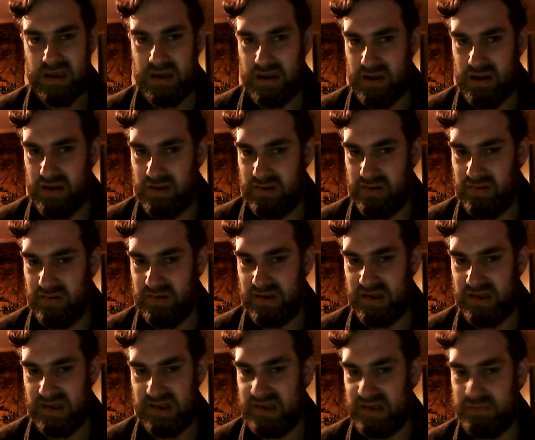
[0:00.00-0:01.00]
who's
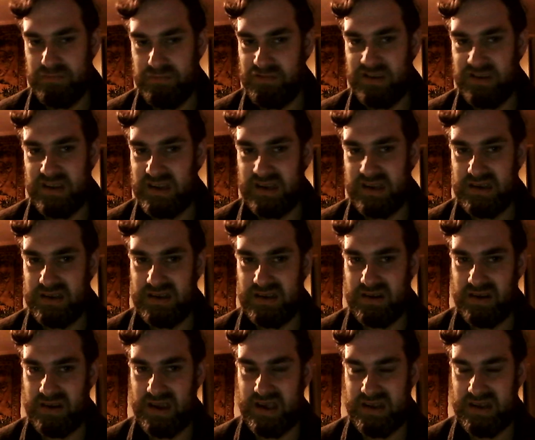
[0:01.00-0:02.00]
this brilliant
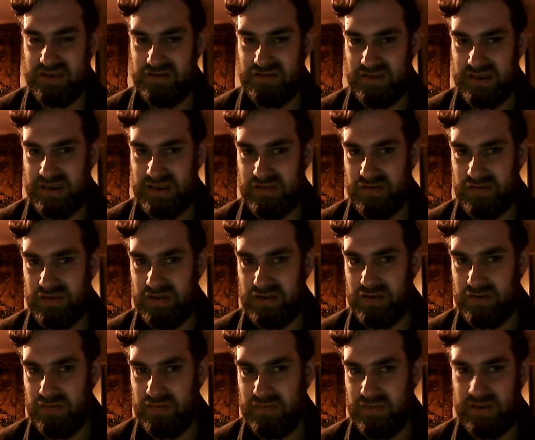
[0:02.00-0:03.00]
young actress
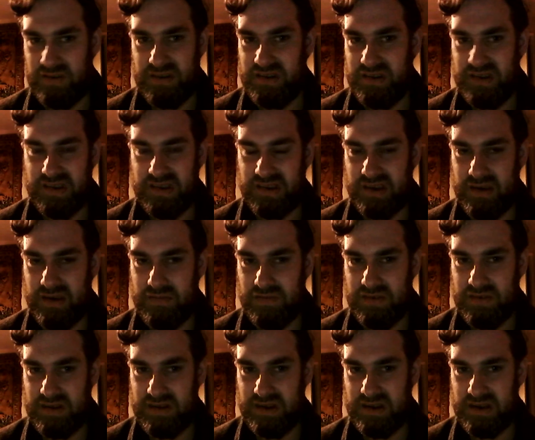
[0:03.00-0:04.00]
who was
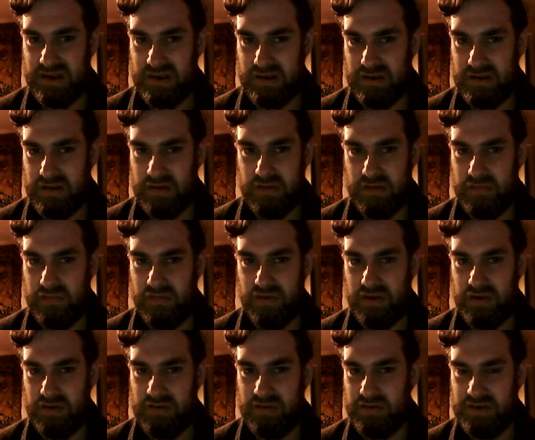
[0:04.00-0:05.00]
discovered in the
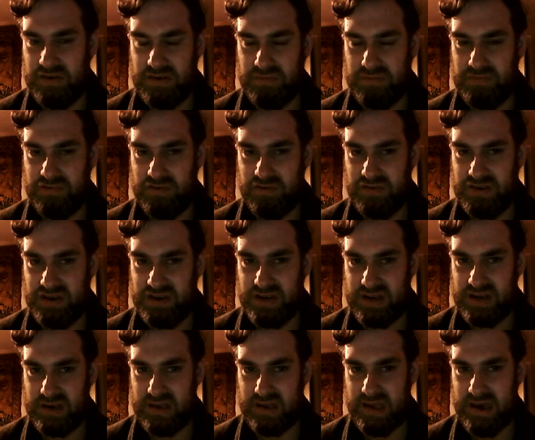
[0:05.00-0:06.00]
Florida
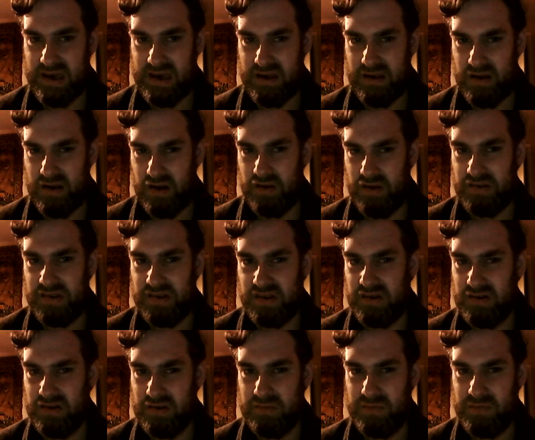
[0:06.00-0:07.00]
Project, that
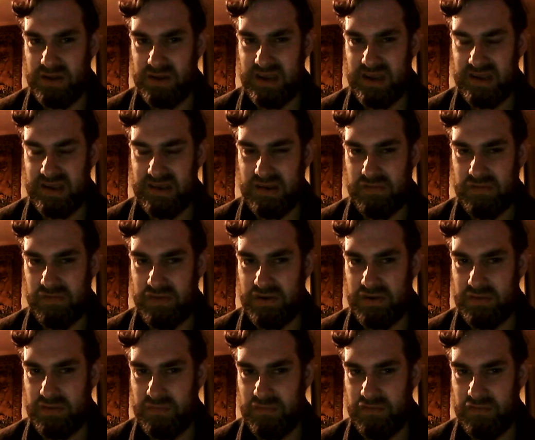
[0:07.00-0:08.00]
Oscar-nominated
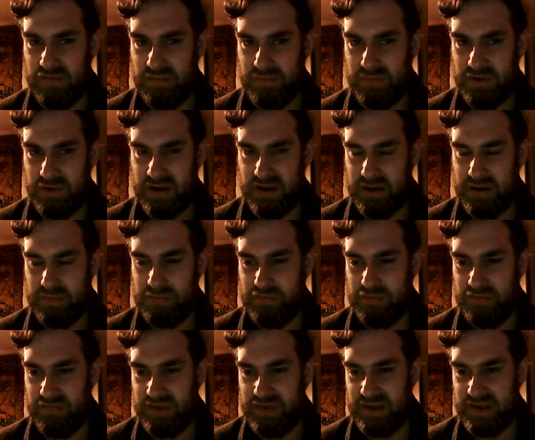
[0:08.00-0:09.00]
film from a couple
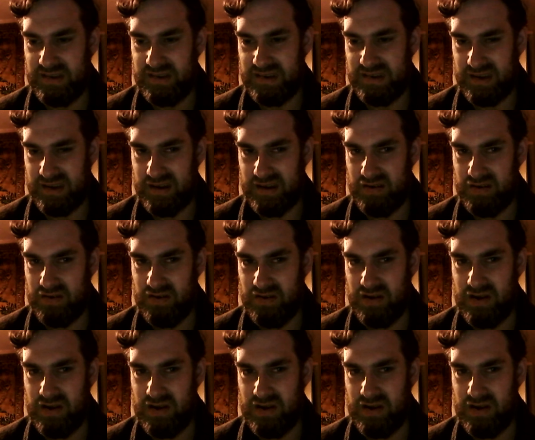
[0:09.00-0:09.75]
of years ago.